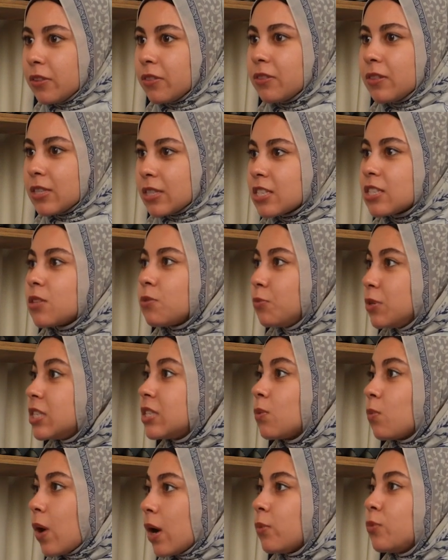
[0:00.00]
this is the
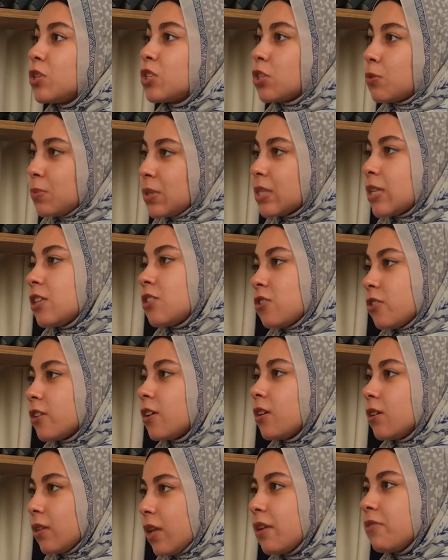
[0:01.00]
reason why we should be centering
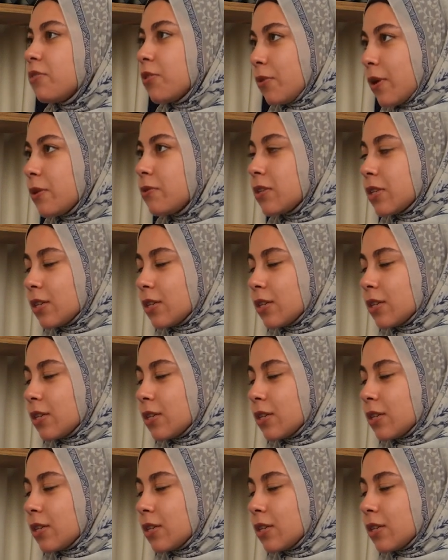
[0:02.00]
our life around